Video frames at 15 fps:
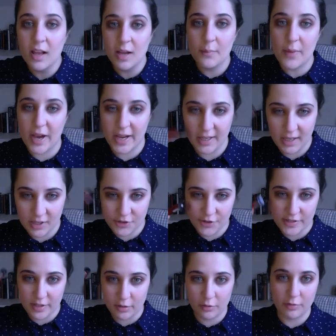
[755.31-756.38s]
My eyelashes
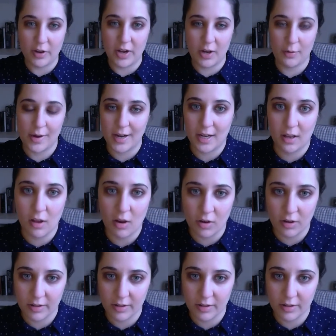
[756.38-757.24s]
are already quite long,